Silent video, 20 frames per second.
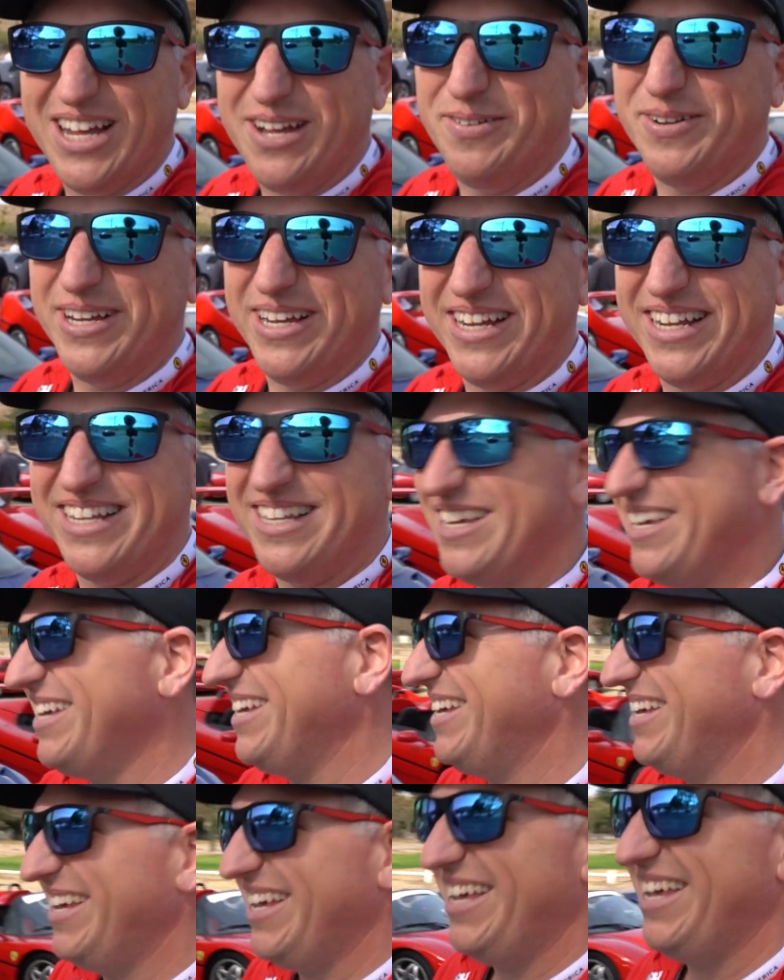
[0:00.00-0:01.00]
coming
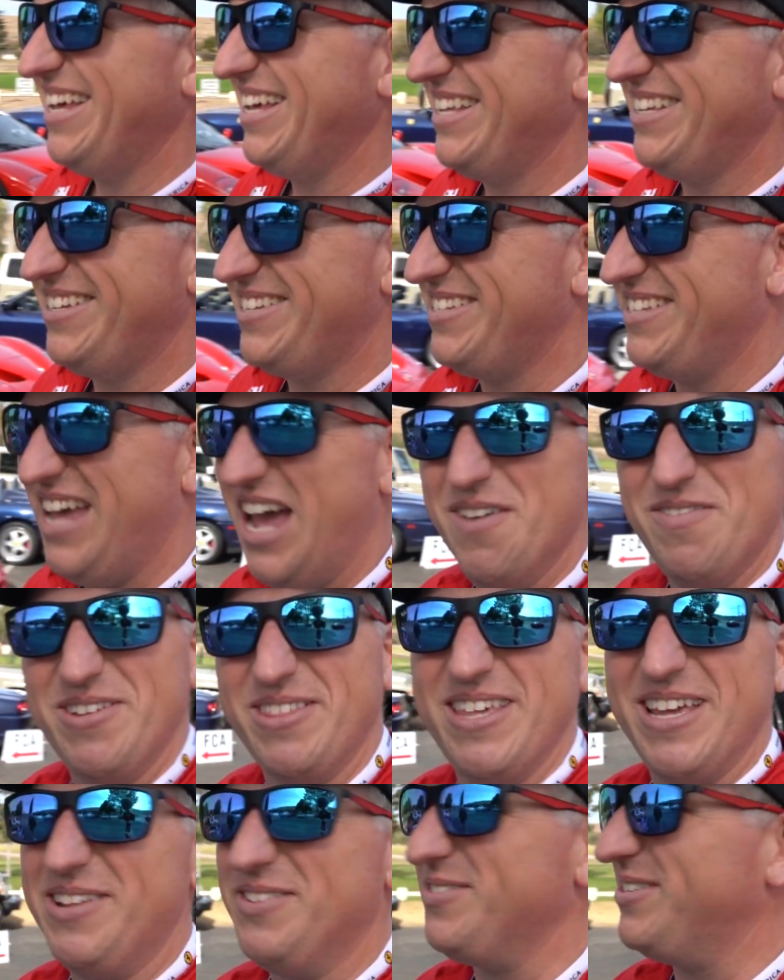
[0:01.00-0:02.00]
in. Just
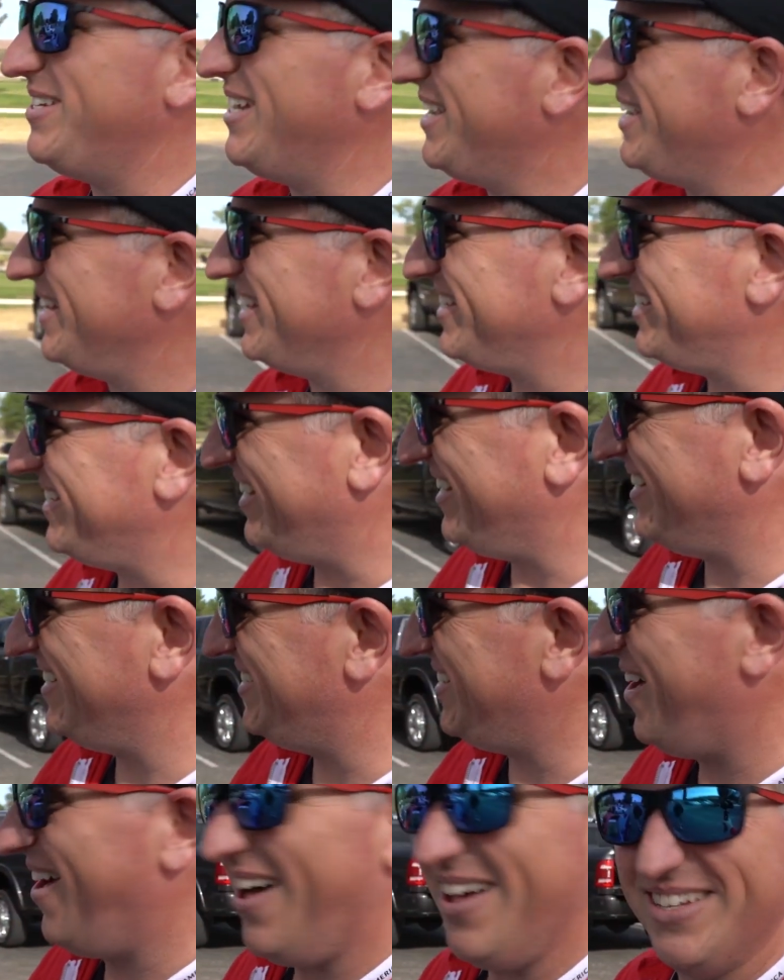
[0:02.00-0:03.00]
everything's ridiculous here.
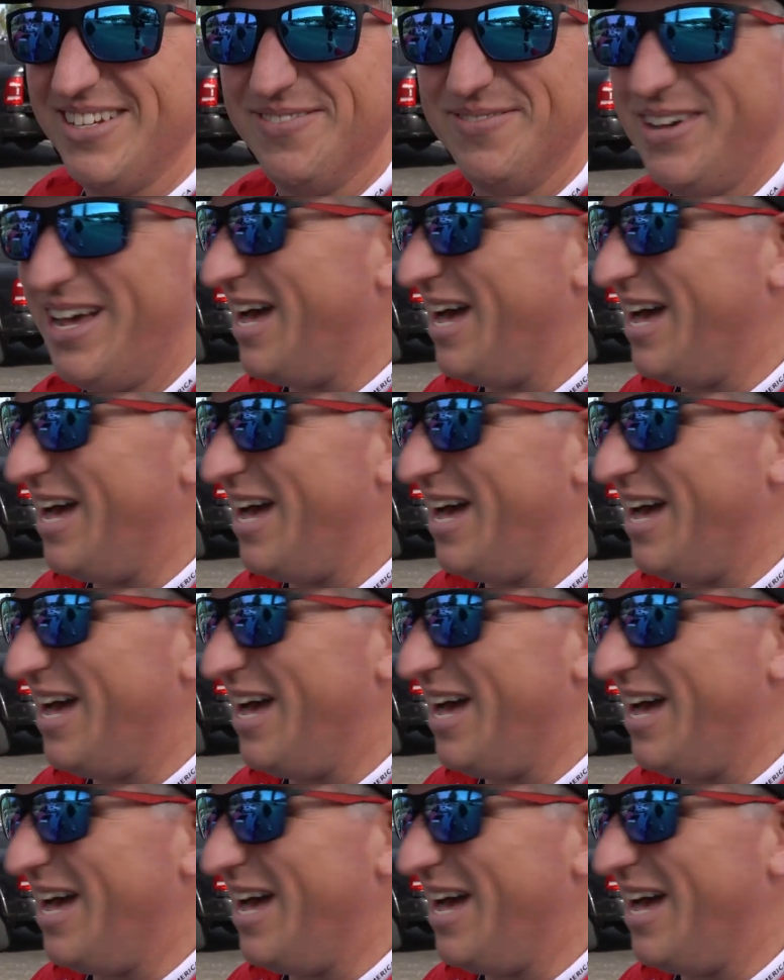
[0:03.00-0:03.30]
It's awesome,